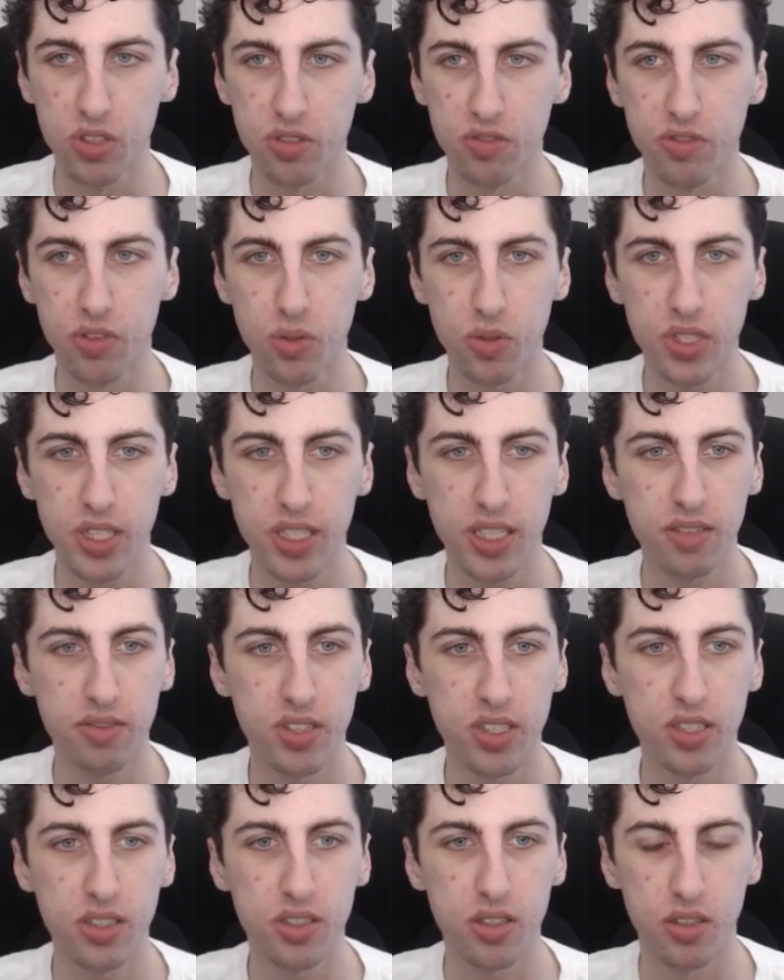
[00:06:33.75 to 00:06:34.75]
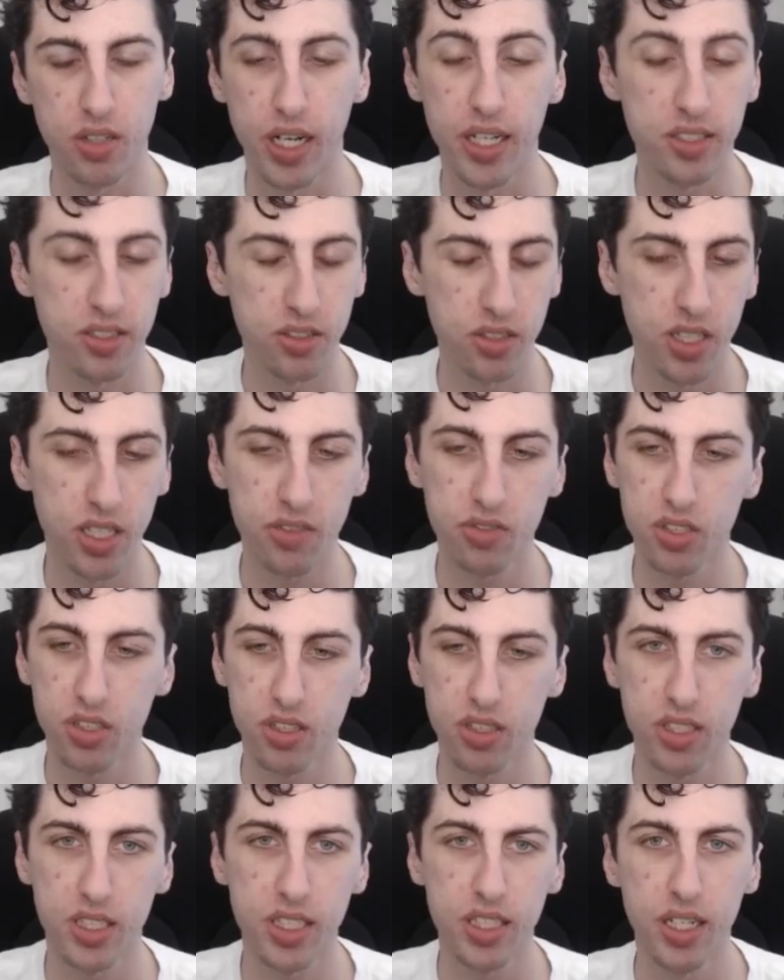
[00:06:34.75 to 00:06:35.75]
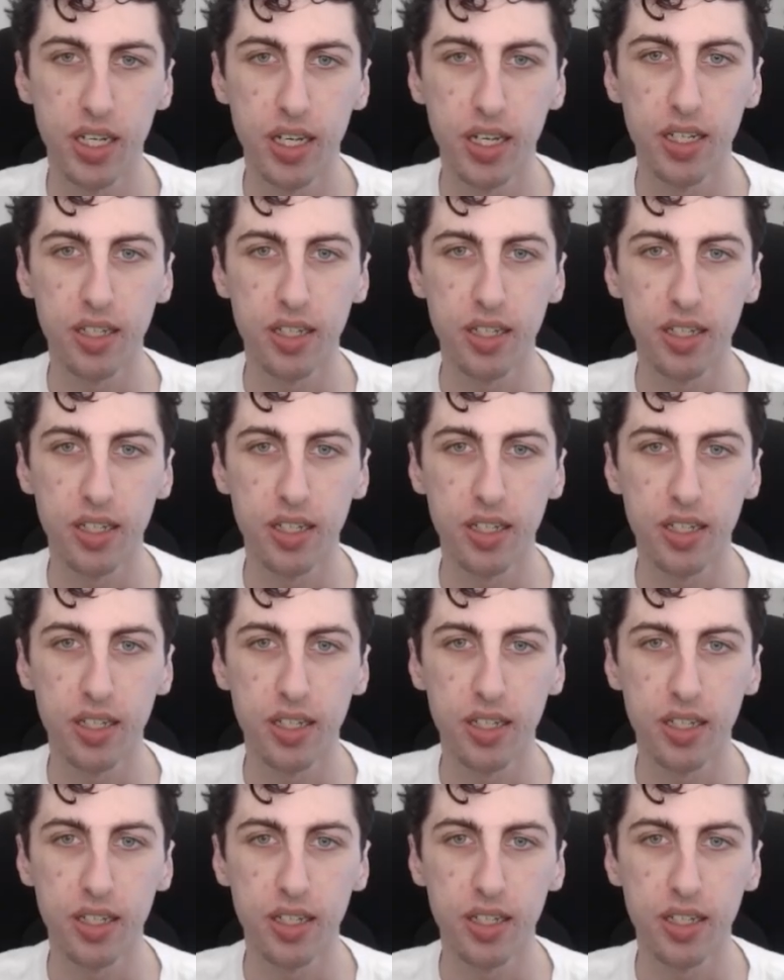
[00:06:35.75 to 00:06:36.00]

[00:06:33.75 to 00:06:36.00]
of Volthaven, or Eisenloft, sorry,